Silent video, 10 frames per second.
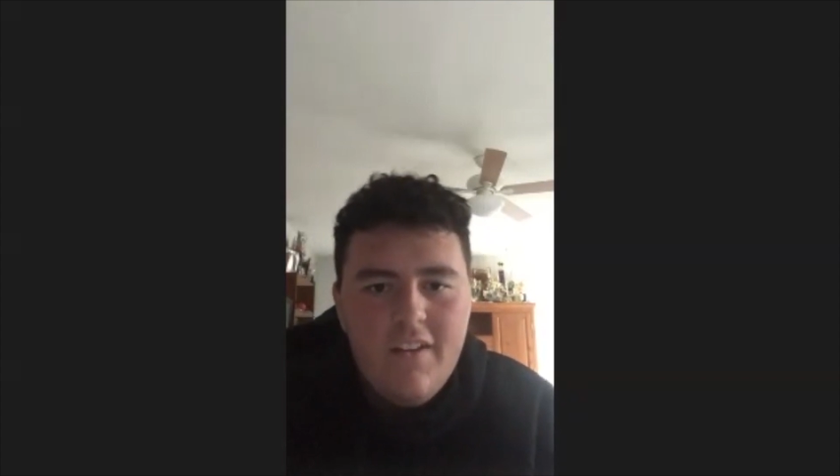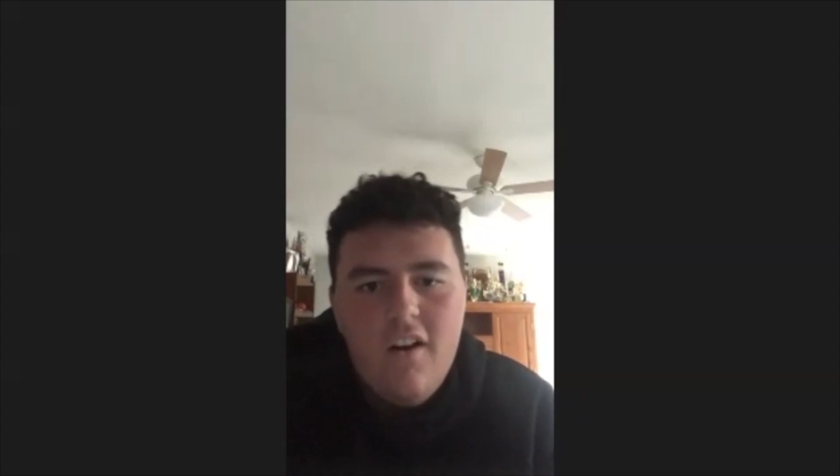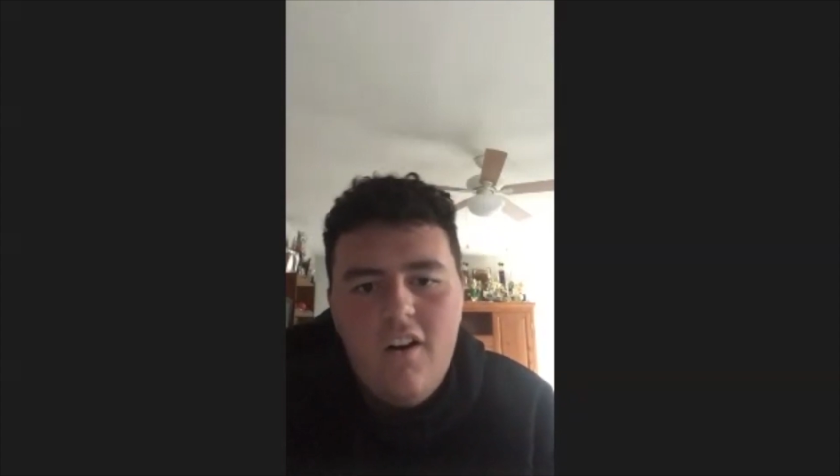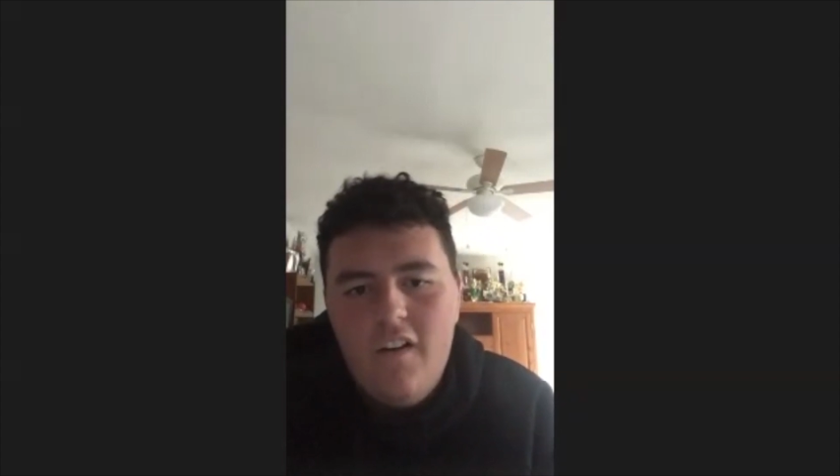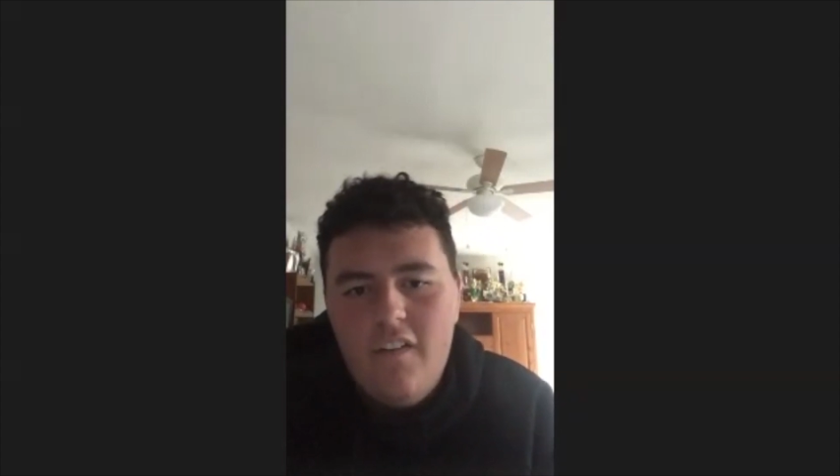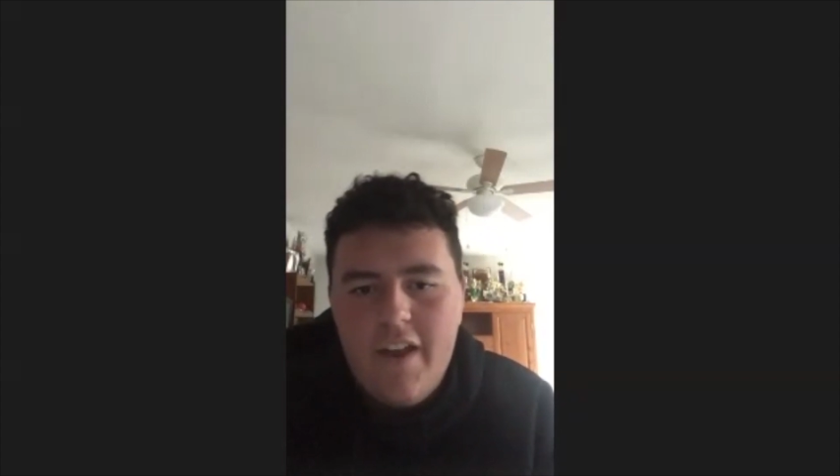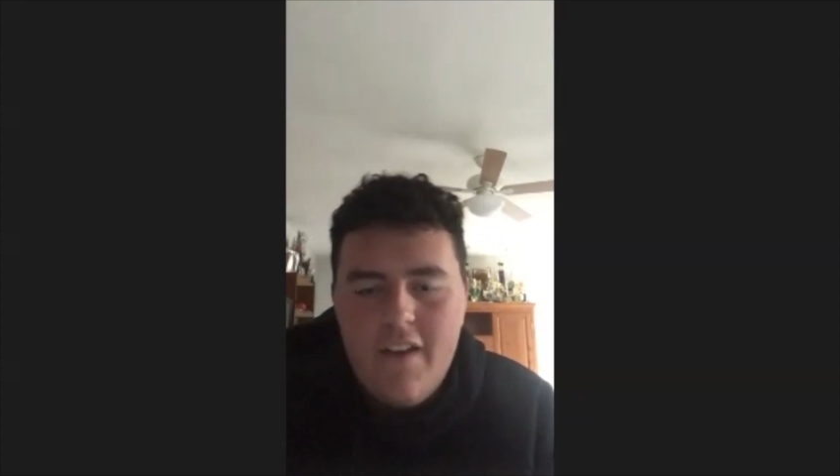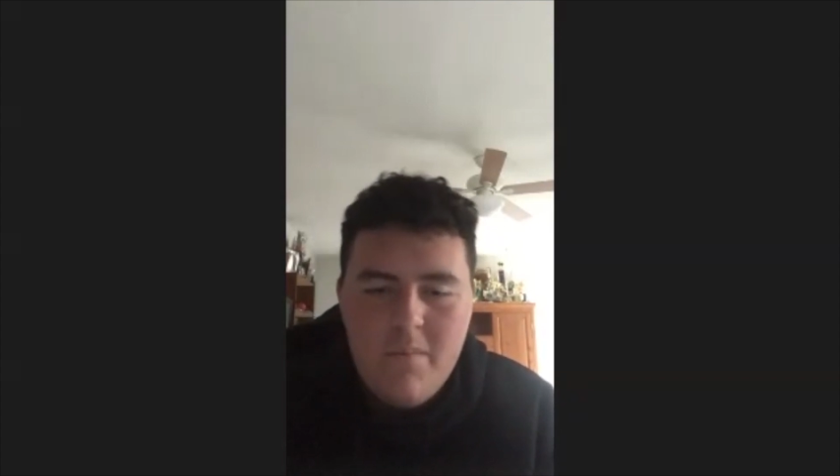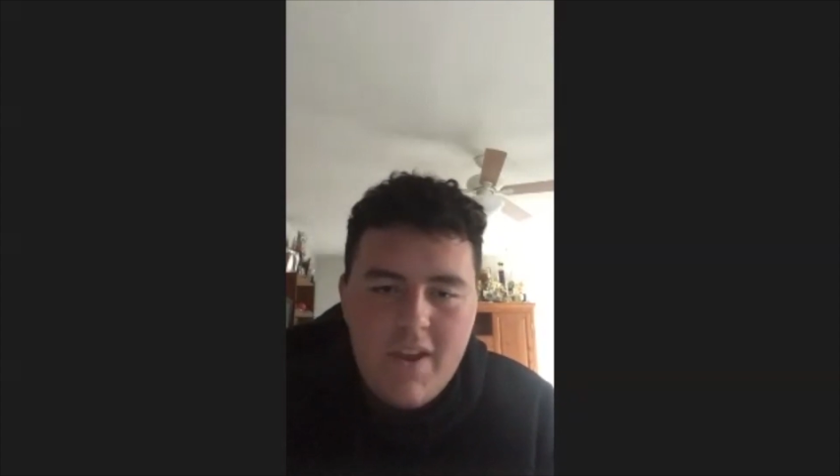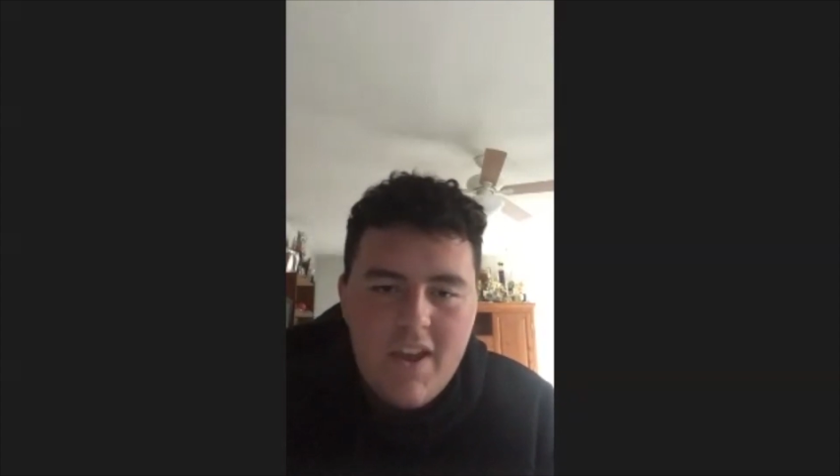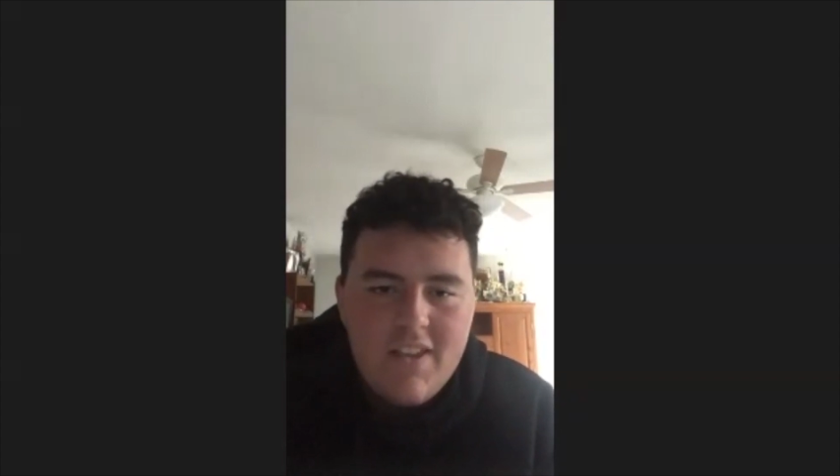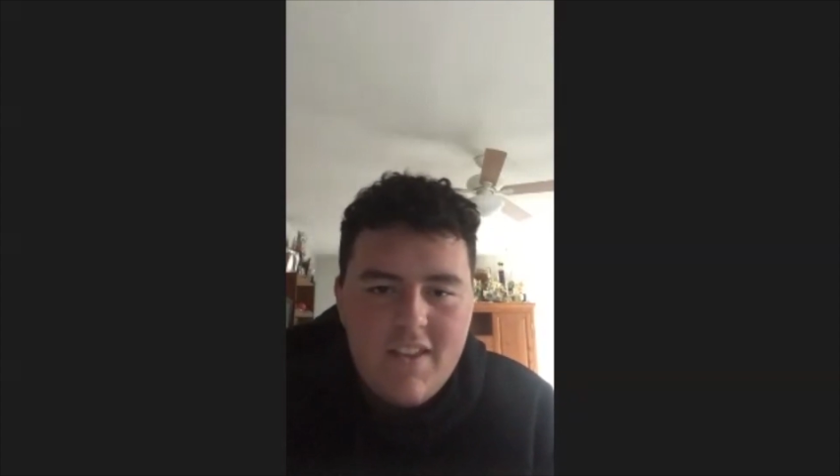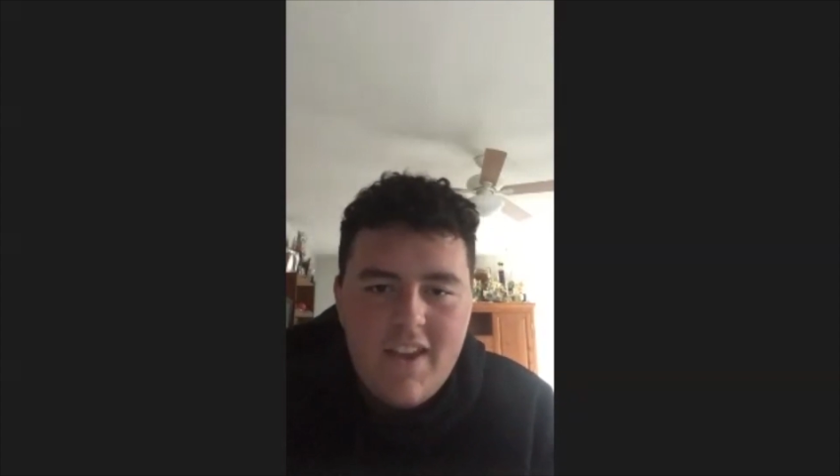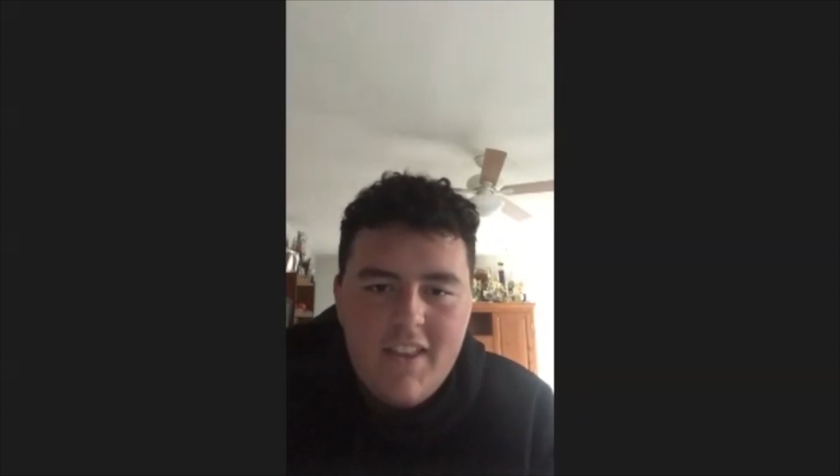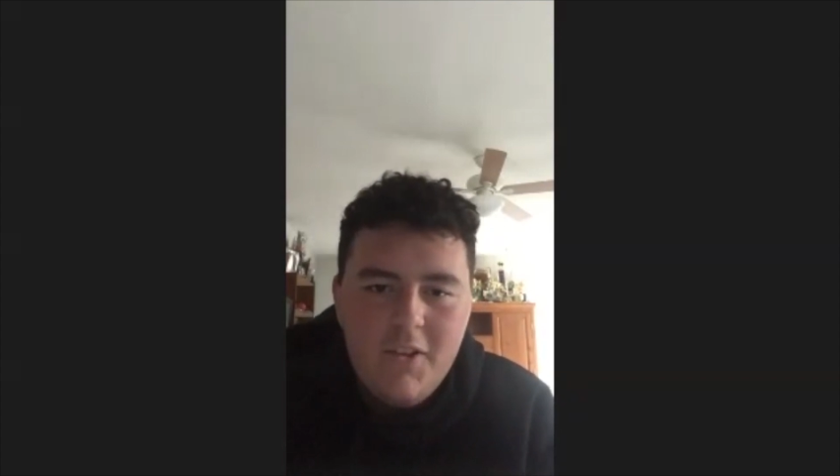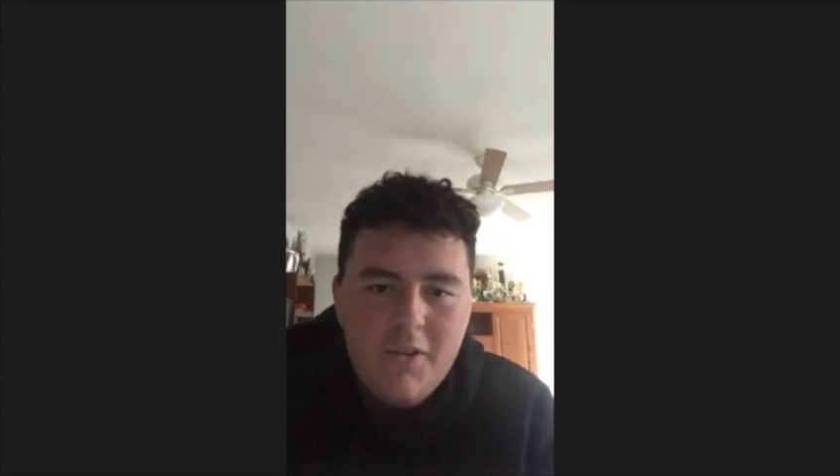oh i have a psa 10